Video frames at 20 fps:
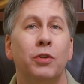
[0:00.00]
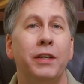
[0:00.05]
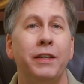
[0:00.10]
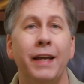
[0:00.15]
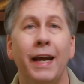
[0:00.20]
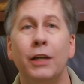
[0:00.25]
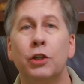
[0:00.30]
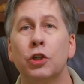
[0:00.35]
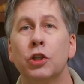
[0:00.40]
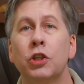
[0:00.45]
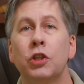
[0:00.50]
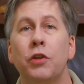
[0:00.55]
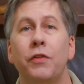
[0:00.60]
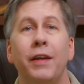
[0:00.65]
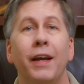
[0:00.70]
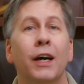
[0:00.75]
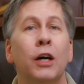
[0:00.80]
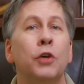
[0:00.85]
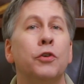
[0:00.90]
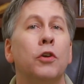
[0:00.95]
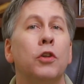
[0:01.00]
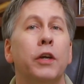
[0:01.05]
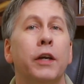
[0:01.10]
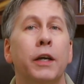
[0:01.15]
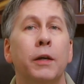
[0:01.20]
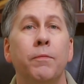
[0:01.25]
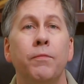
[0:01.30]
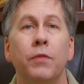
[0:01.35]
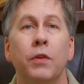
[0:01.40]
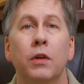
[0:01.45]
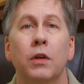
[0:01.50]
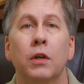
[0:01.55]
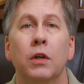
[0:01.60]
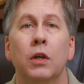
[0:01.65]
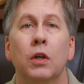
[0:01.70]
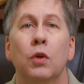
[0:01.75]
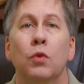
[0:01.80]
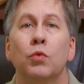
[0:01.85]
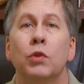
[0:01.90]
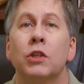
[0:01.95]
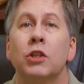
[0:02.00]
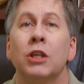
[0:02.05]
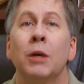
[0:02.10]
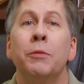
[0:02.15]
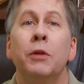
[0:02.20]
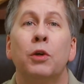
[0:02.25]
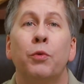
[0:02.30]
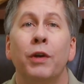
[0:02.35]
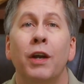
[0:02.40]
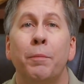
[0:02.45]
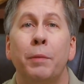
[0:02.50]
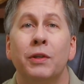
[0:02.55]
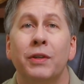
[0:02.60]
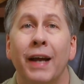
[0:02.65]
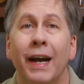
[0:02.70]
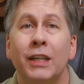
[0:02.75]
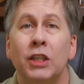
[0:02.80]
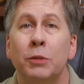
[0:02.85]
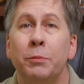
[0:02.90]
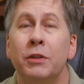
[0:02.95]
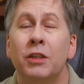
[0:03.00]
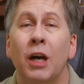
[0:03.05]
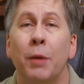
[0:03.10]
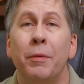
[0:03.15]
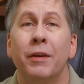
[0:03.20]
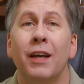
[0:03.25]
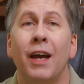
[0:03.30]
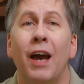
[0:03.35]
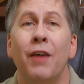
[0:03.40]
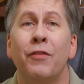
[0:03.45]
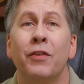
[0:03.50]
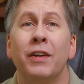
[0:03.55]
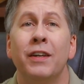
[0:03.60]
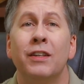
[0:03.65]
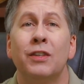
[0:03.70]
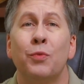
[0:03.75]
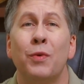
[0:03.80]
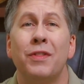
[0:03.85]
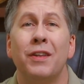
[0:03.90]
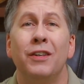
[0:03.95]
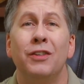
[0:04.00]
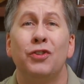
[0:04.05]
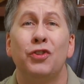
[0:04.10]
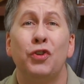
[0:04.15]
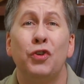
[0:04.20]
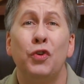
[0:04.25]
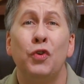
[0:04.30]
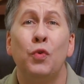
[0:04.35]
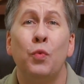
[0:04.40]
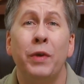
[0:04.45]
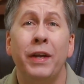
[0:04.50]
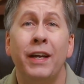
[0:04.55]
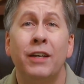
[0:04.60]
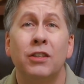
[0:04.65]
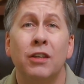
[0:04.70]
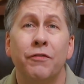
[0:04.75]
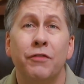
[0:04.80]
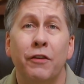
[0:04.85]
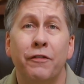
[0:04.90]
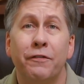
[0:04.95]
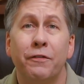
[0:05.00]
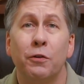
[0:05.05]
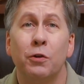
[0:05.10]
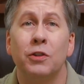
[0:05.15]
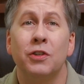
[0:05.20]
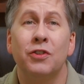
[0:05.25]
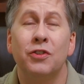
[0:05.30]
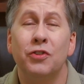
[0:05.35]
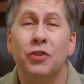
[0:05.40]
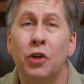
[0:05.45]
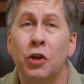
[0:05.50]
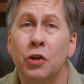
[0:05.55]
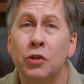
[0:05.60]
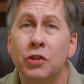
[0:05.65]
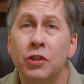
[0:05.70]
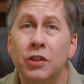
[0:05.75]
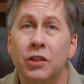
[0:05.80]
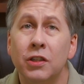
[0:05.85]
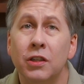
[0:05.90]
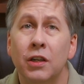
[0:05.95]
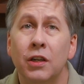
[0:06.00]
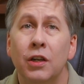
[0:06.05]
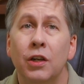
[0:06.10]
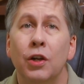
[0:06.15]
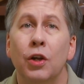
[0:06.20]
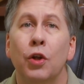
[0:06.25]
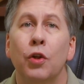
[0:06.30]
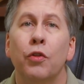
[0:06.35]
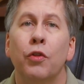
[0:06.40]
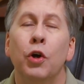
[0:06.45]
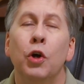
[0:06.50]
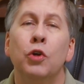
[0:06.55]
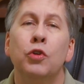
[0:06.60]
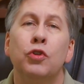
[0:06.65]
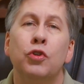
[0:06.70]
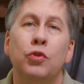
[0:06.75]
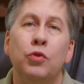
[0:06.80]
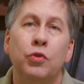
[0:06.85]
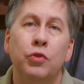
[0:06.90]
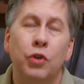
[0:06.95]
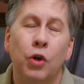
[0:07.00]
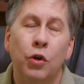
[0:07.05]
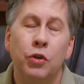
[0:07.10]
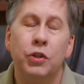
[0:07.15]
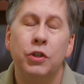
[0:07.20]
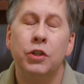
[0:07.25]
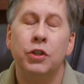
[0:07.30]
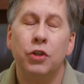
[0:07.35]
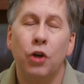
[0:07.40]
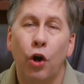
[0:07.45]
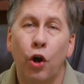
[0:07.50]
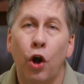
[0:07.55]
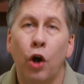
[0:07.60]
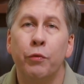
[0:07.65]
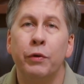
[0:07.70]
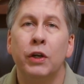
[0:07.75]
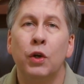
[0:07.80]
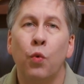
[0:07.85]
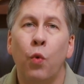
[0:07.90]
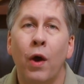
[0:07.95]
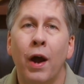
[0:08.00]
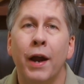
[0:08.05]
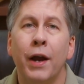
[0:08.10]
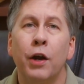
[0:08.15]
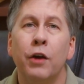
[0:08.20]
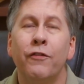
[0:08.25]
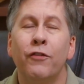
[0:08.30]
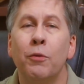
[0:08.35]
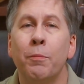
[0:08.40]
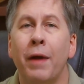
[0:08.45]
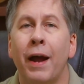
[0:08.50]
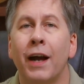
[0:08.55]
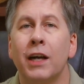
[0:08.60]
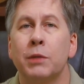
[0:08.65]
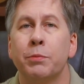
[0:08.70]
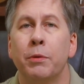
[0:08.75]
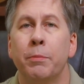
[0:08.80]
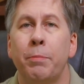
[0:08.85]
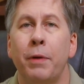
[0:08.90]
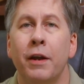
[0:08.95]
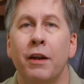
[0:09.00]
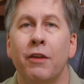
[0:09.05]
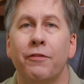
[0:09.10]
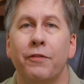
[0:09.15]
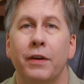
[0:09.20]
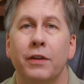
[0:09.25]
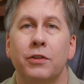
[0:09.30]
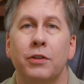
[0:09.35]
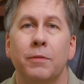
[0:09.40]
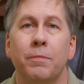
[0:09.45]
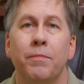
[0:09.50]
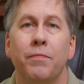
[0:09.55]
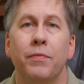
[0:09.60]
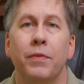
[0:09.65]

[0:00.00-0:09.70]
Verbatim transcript: teenagers to the elderly, with some degree of protection becoming evident within two weeks of the first dose, though two doses are required for maximum benefit.